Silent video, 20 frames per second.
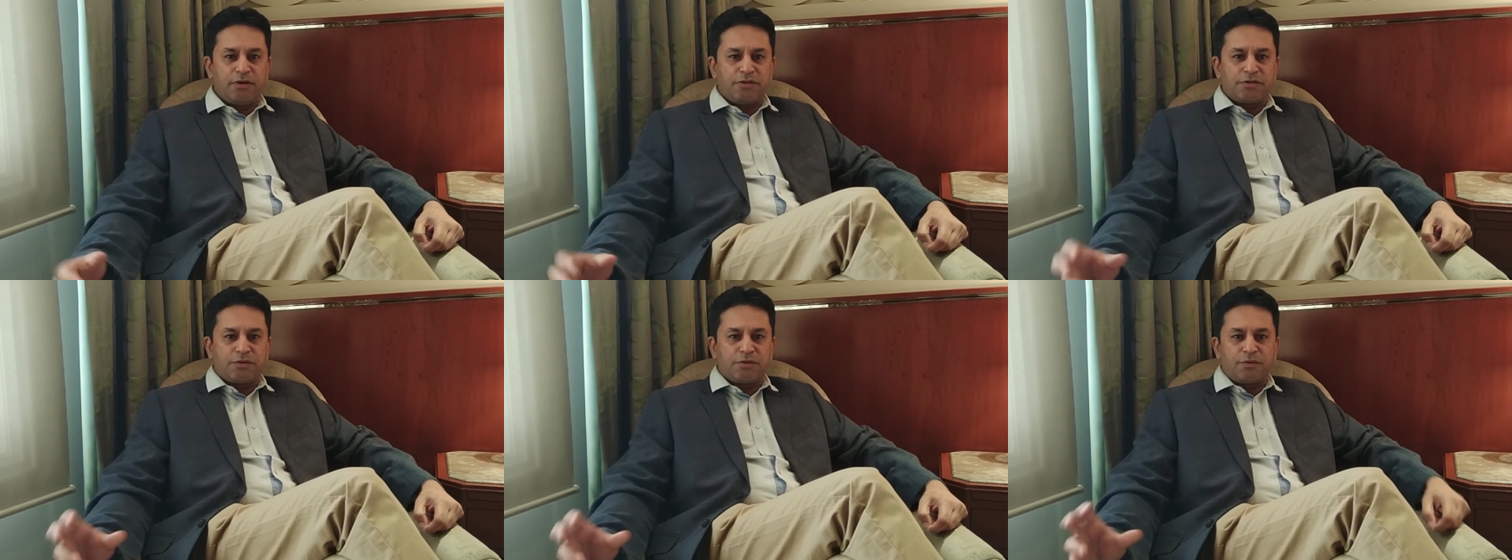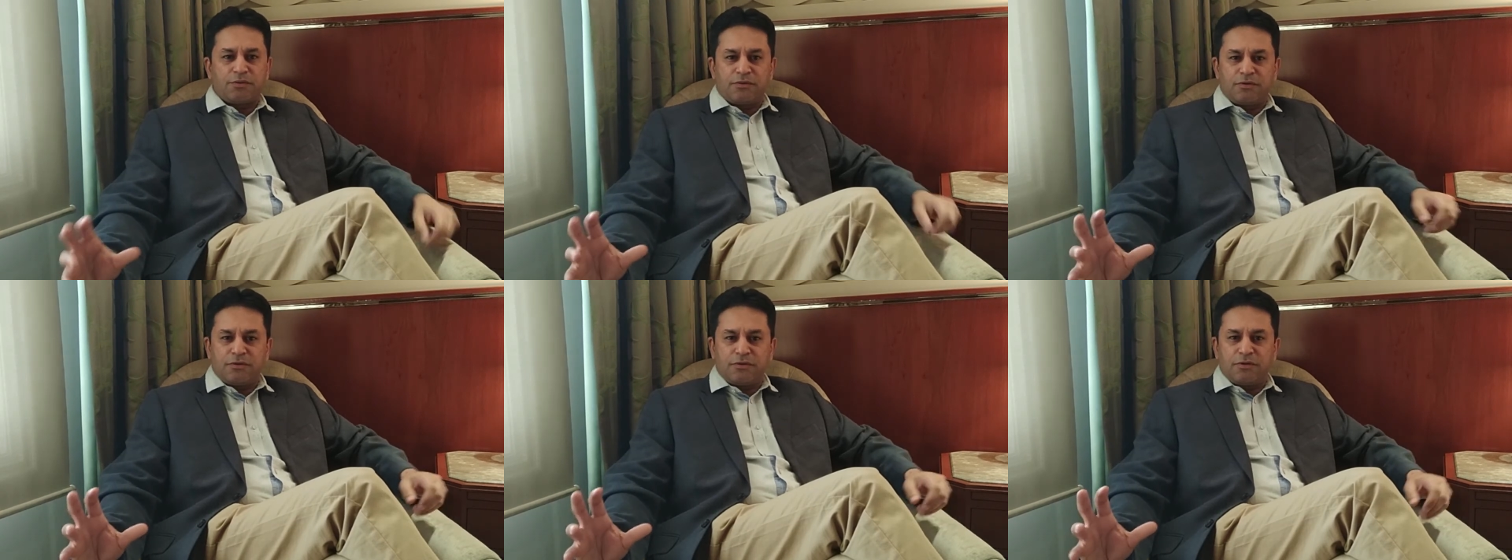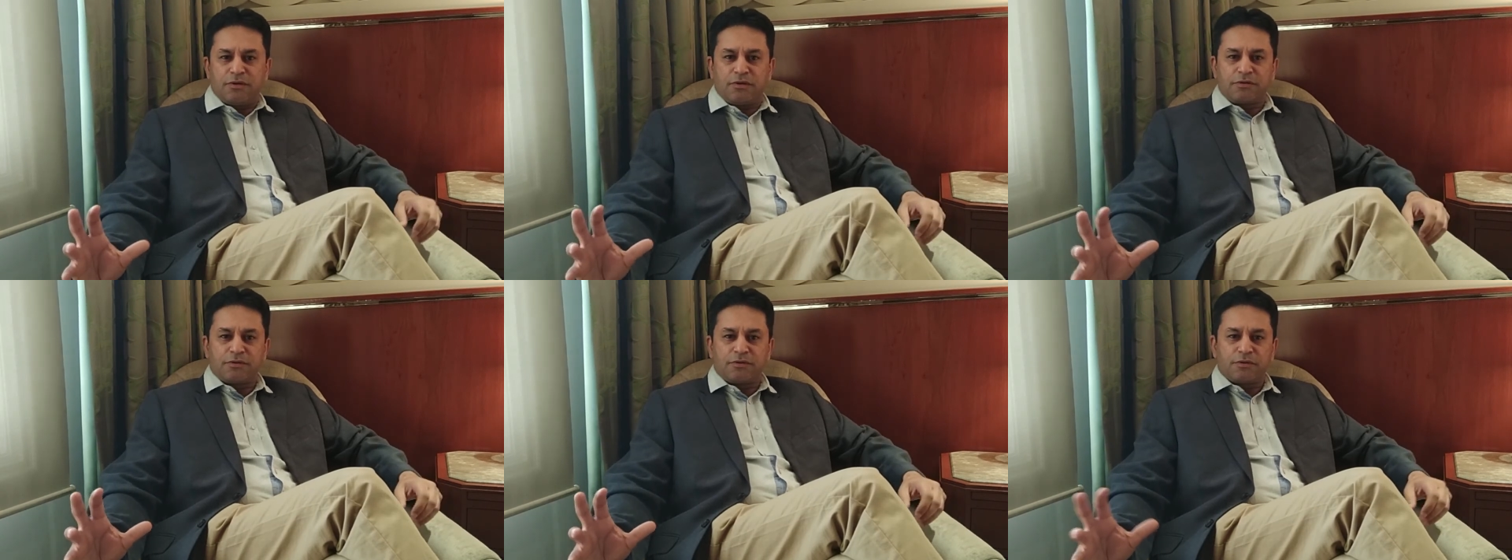So
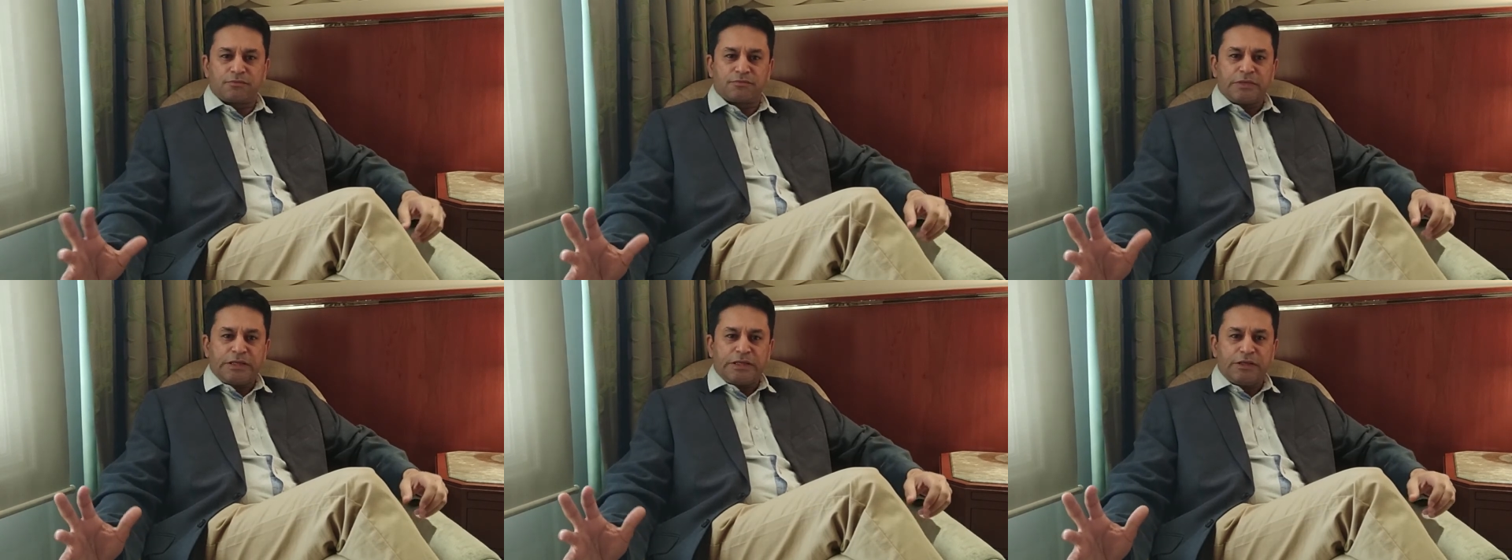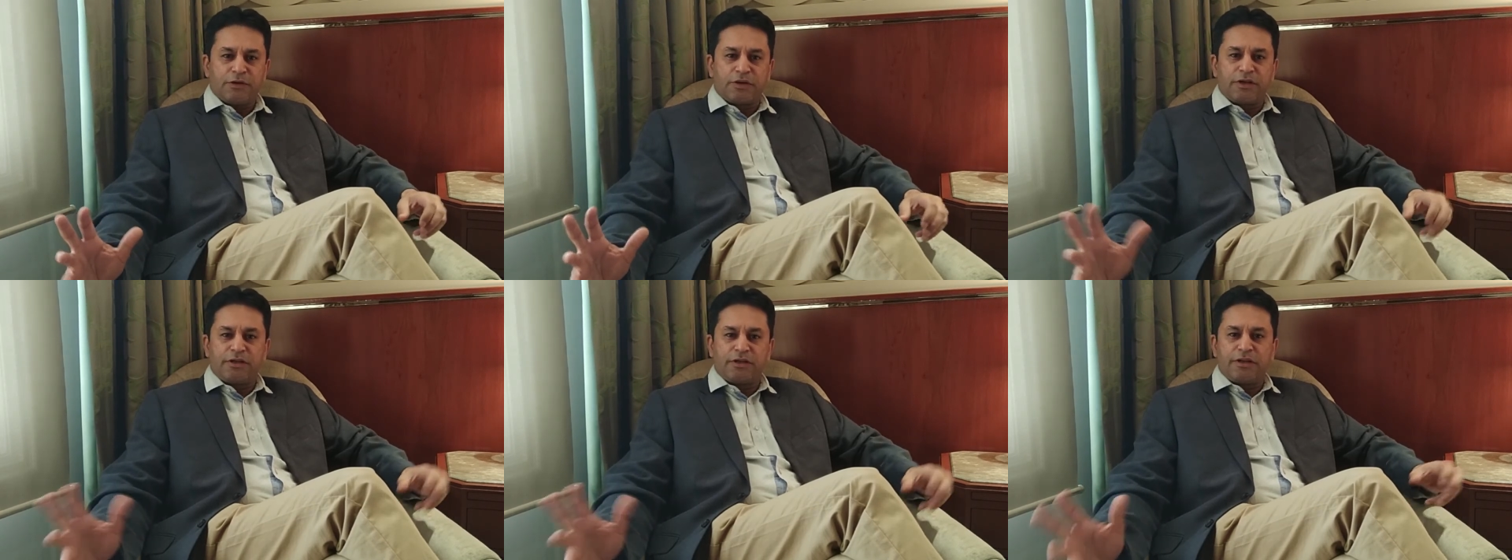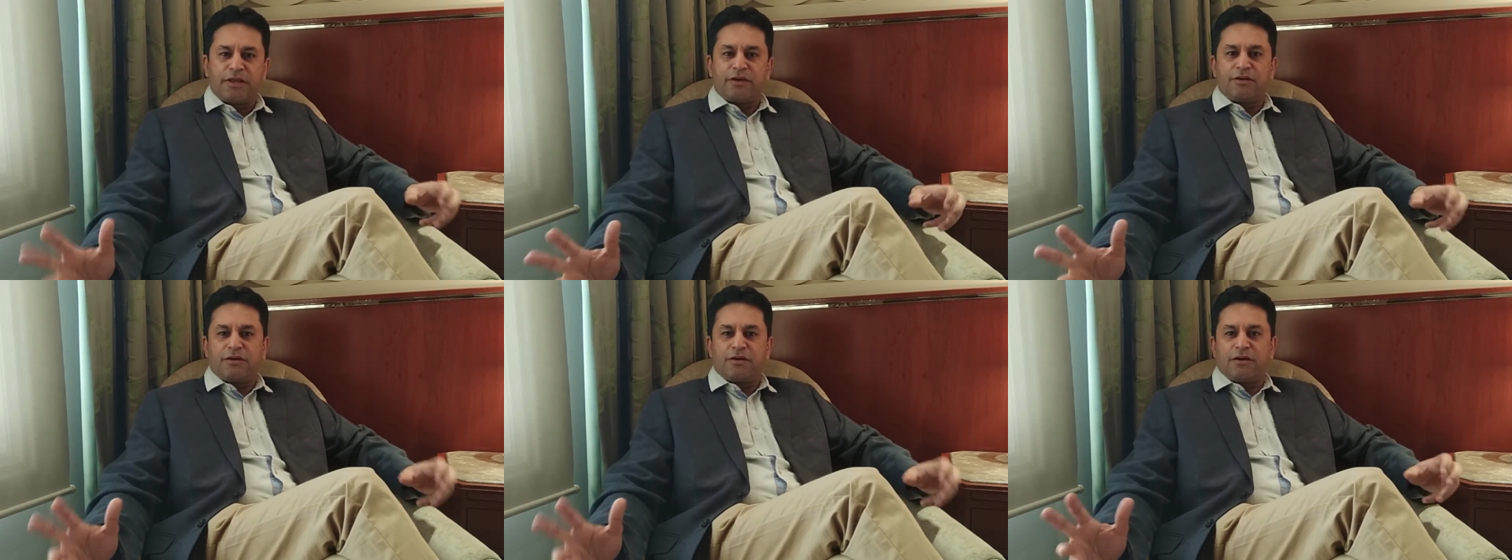you know, you can
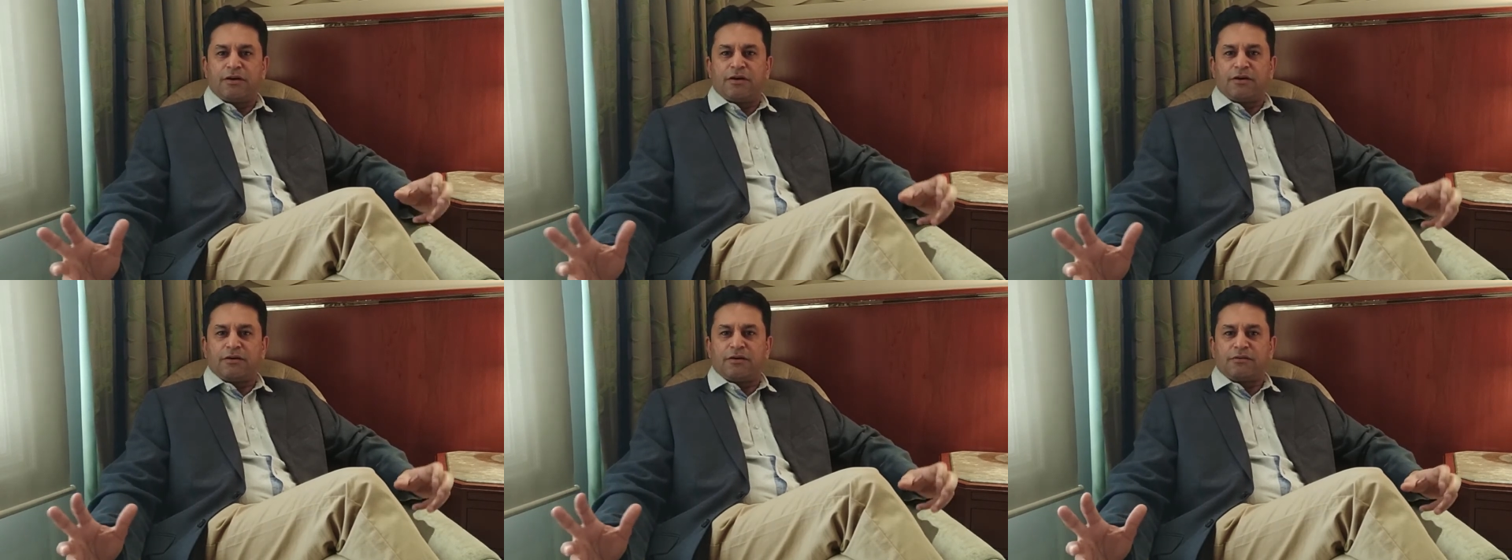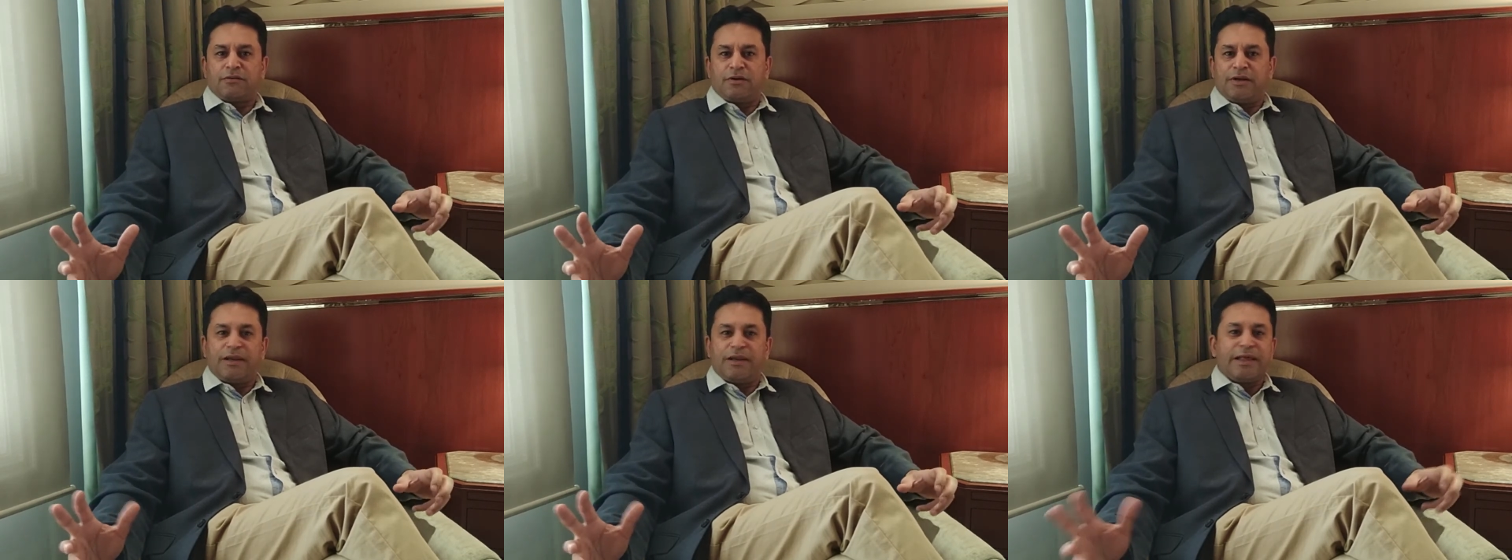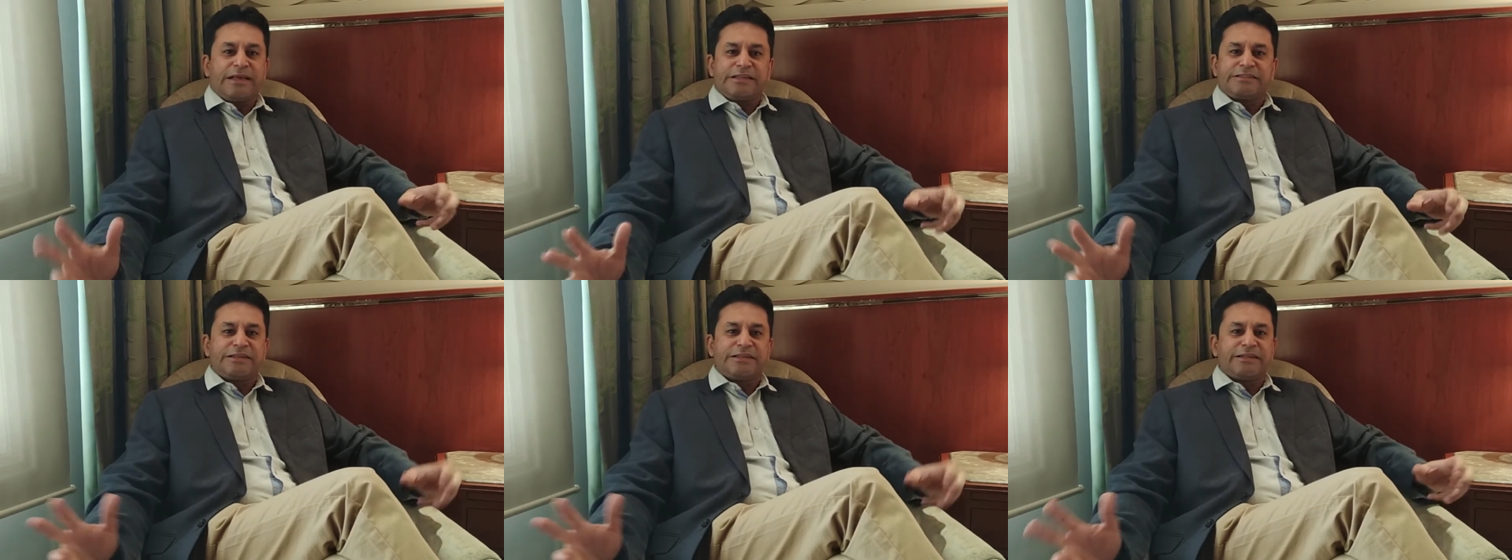take a
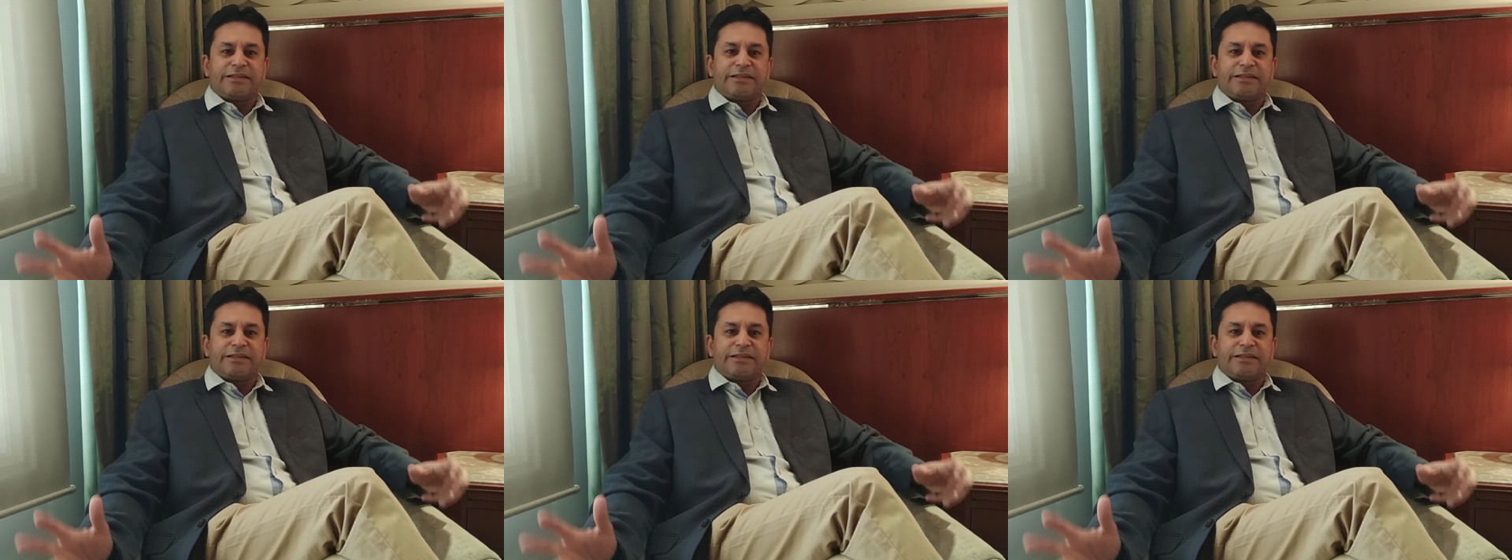legacy